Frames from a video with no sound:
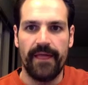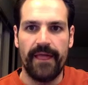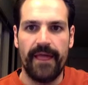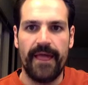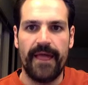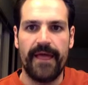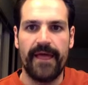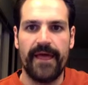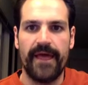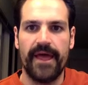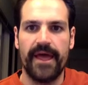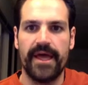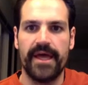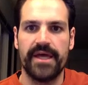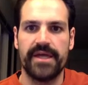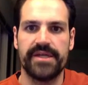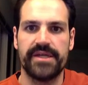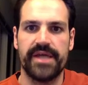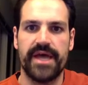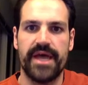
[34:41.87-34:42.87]

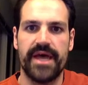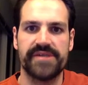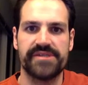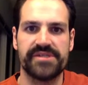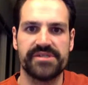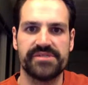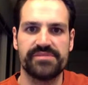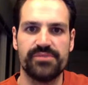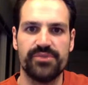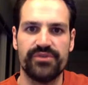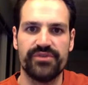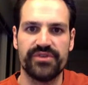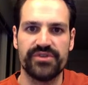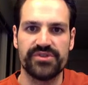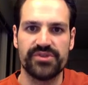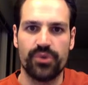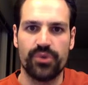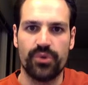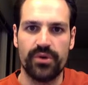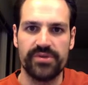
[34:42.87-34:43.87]
And as it's moving
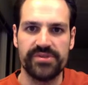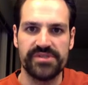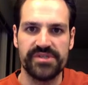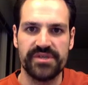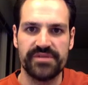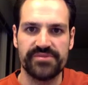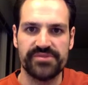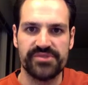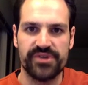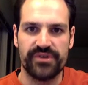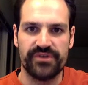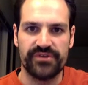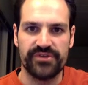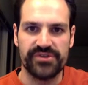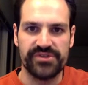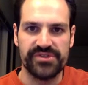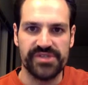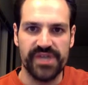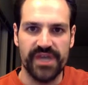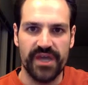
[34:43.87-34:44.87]
towards the observer, you
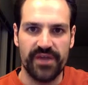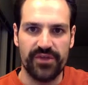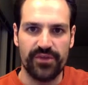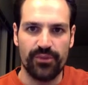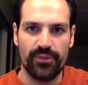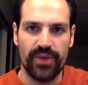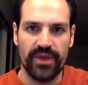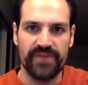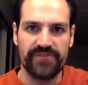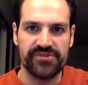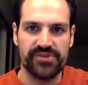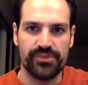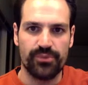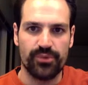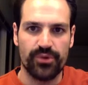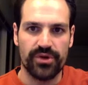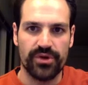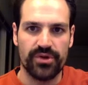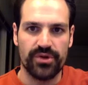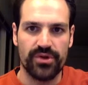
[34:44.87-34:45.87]
see how the waves are
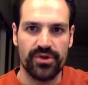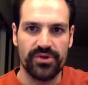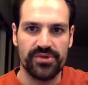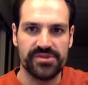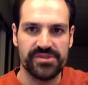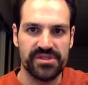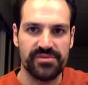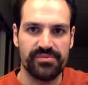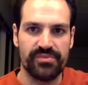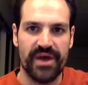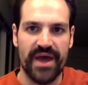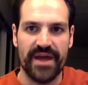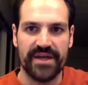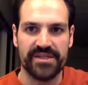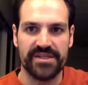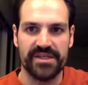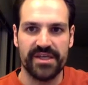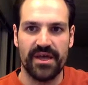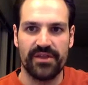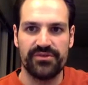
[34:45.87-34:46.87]
more closely
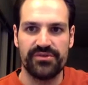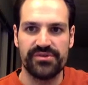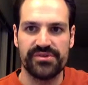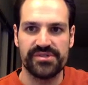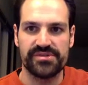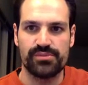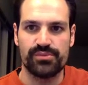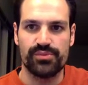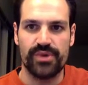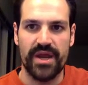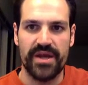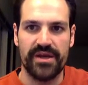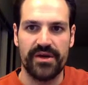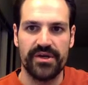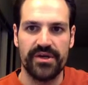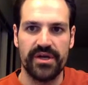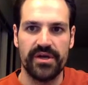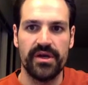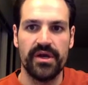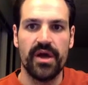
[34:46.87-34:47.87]
packed together, this red
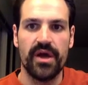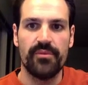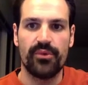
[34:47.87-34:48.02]
area,